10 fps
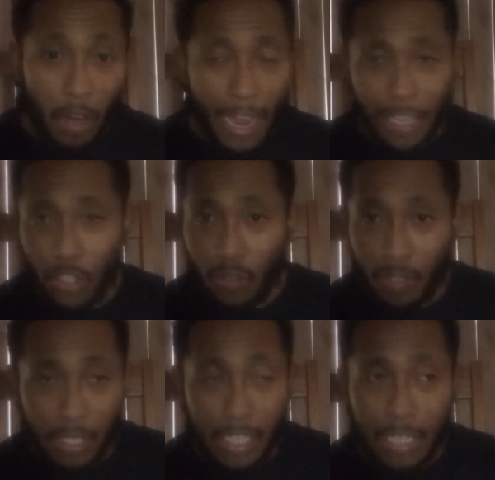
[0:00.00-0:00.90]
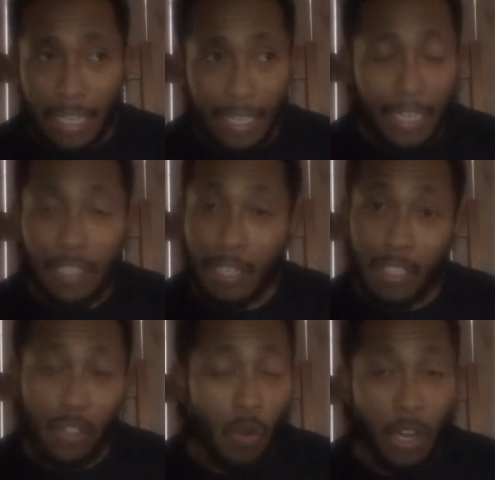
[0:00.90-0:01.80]
As you can see, they
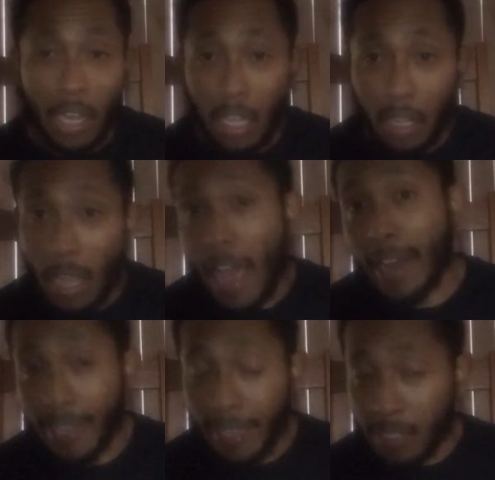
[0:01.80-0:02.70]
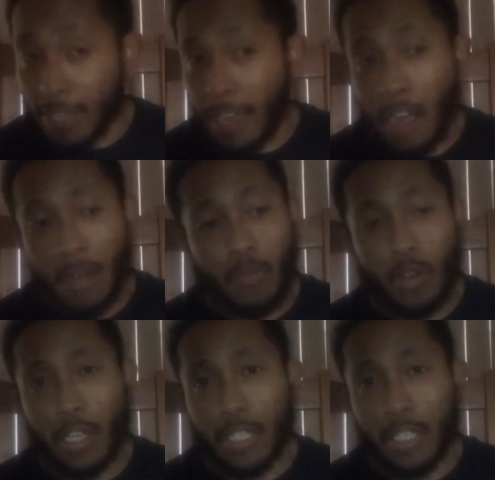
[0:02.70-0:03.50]
scored a lot against the Cowboys.